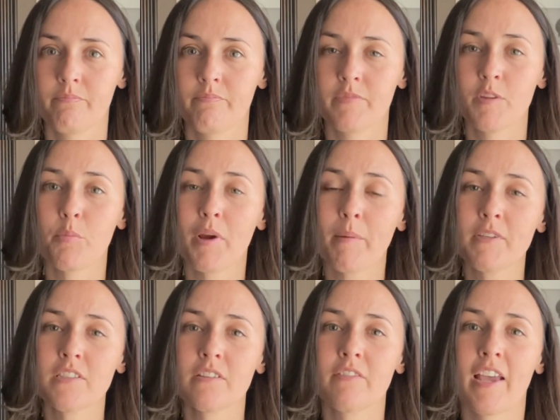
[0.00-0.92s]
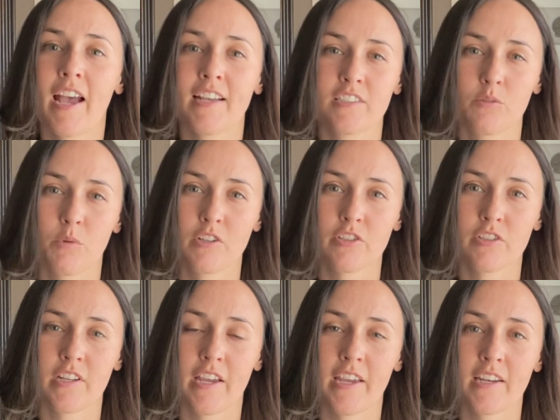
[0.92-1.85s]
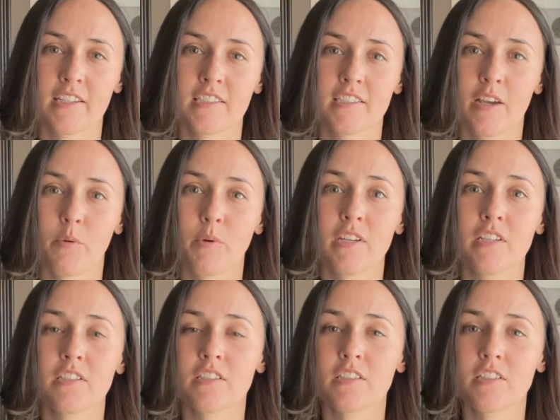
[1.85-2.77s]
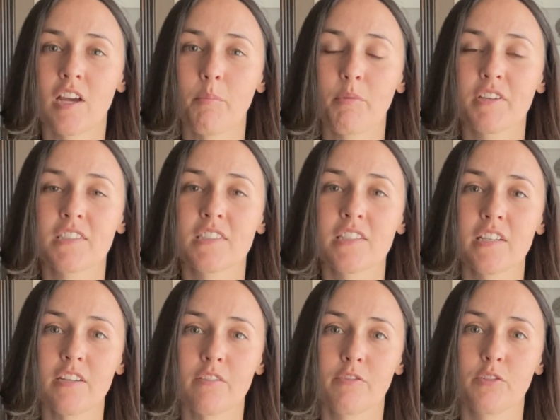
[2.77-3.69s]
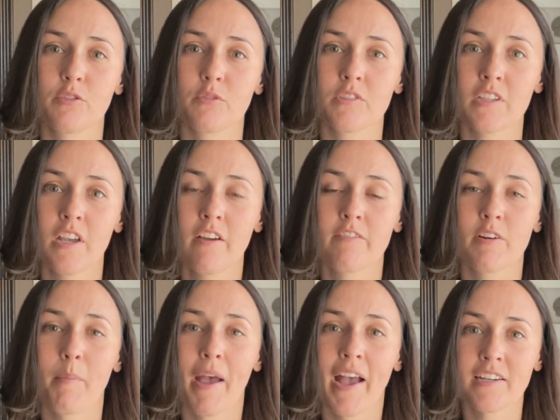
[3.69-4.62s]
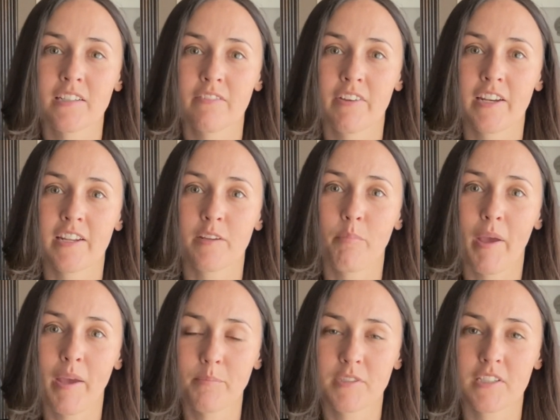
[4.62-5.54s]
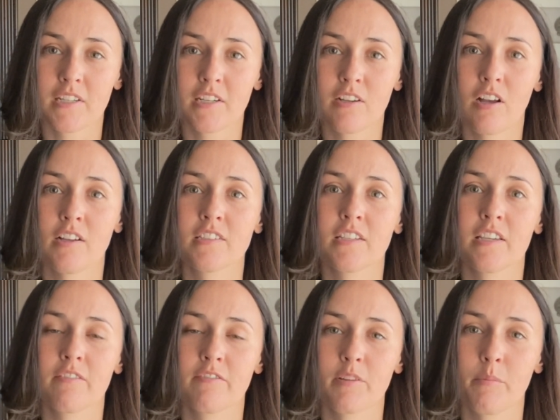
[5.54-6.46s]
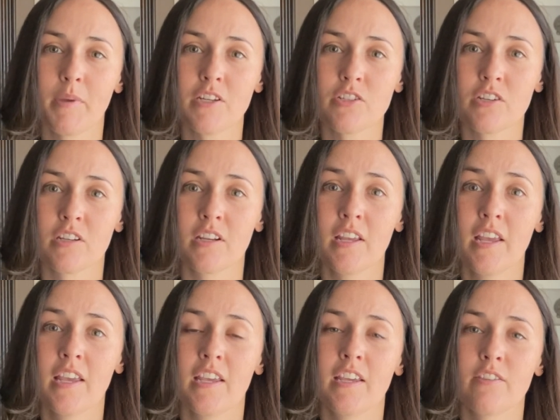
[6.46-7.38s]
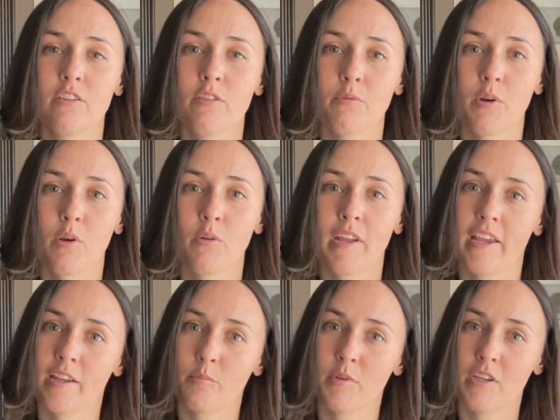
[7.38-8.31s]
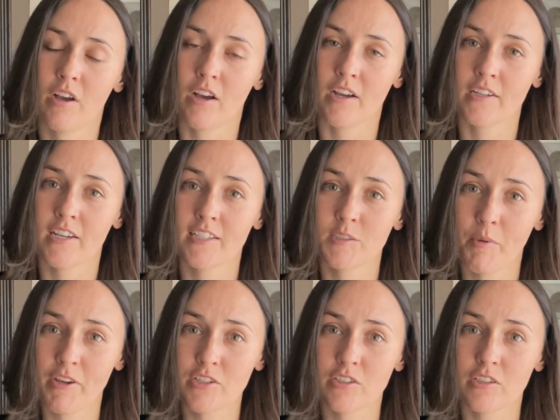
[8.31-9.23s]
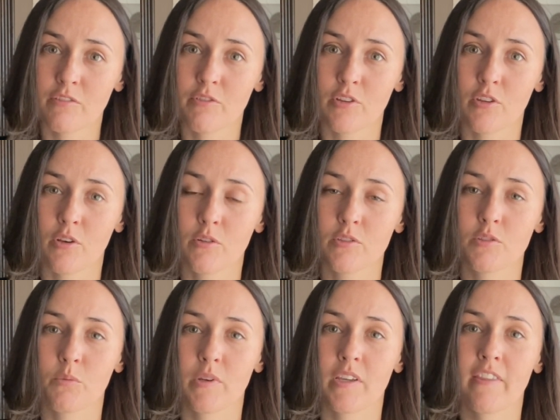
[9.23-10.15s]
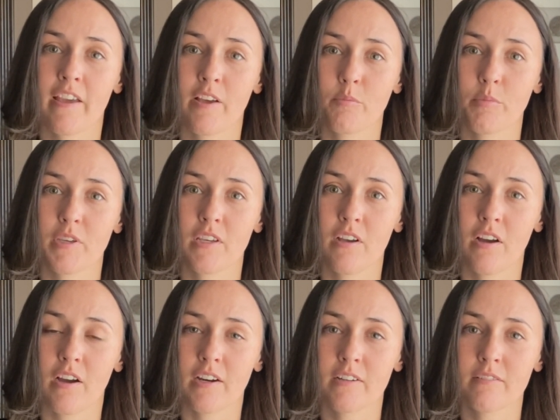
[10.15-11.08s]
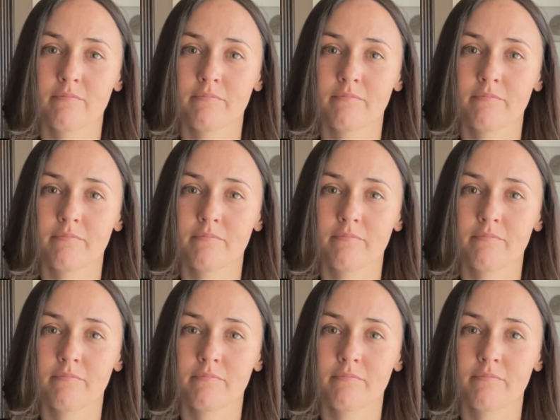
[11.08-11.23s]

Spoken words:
The premise of the Acid Watcher diet is that we need to stop acidic foods from activating PEPSIN and causing inflammation in the throat and beyond, especially for those with LPR.